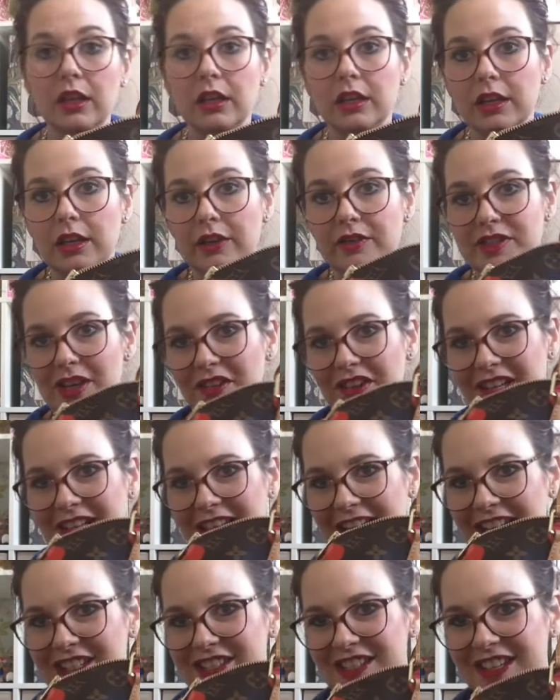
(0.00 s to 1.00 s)
Louis Vuitton
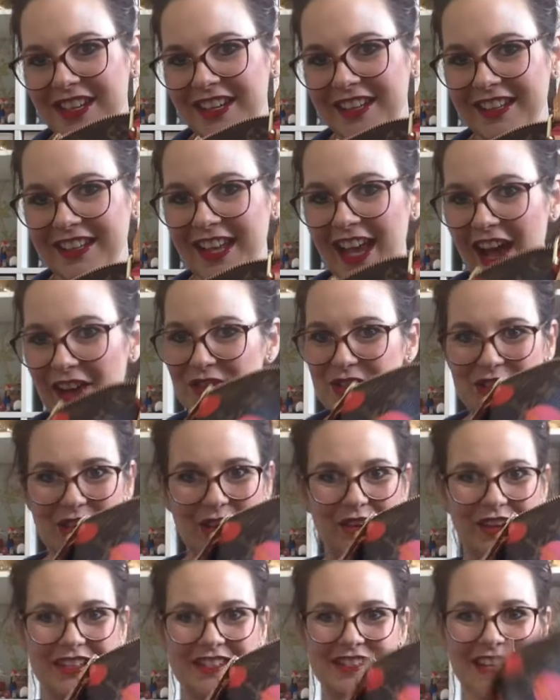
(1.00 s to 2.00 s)
collection. I'm
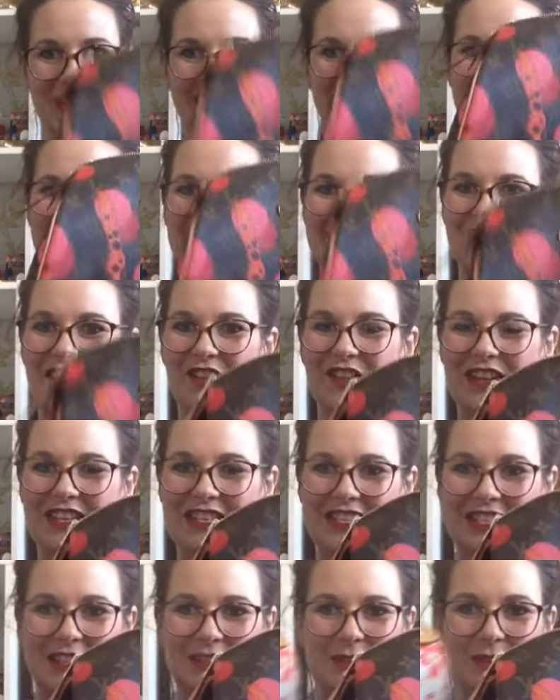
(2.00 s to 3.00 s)
so excited, can't
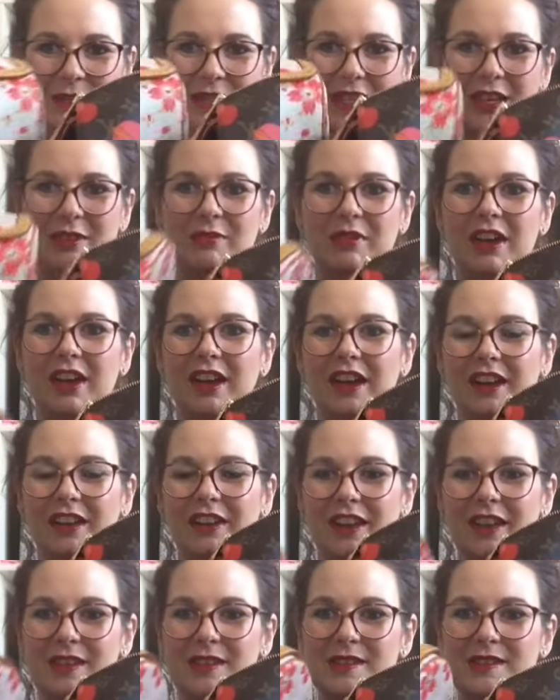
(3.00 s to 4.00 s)
wait to use them.
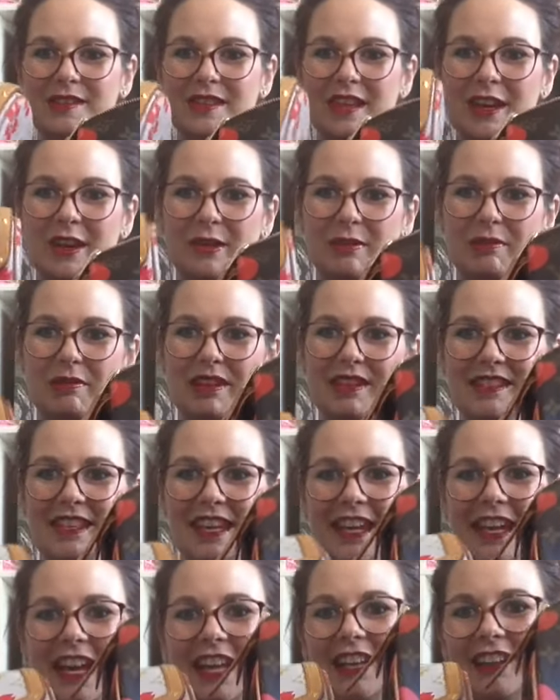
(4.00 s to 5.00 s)
They're so
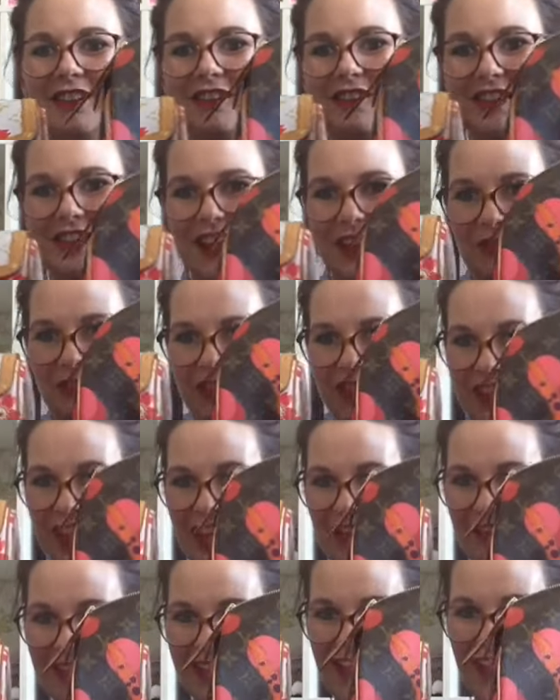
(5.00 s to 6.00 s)
pretty, I love them. And
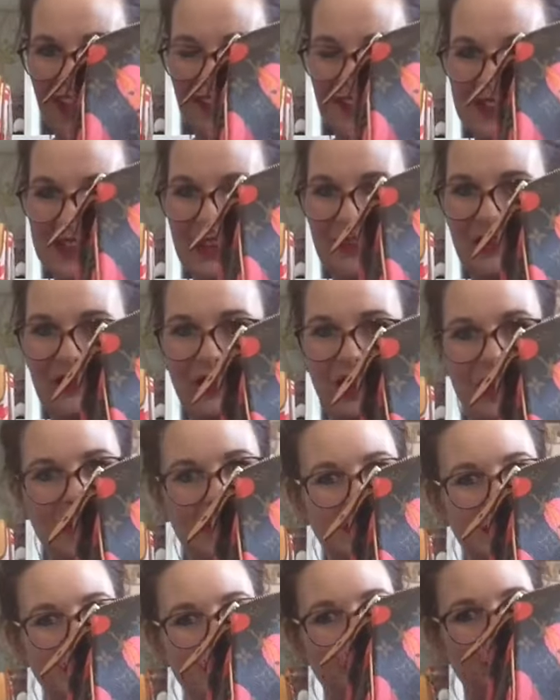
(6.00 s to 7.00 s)
there we go, so we've got
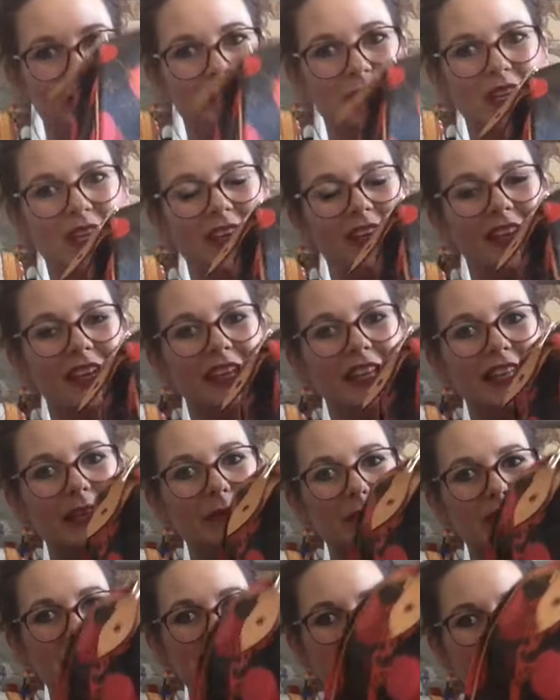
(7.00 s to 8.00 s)
a
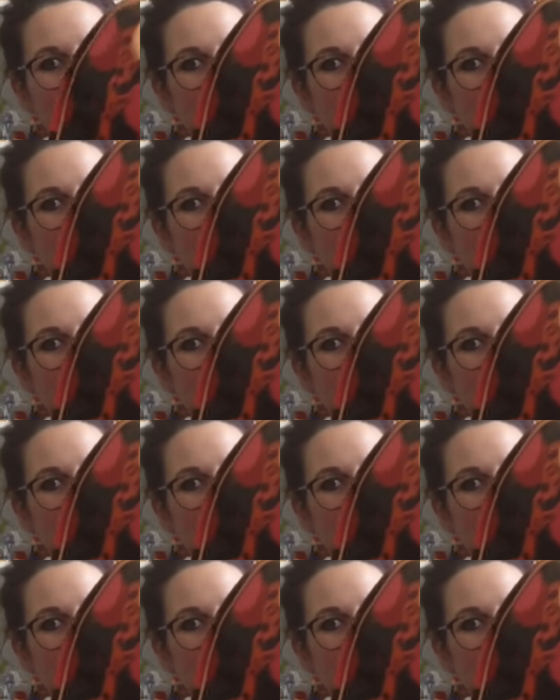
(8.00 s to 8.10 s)
limited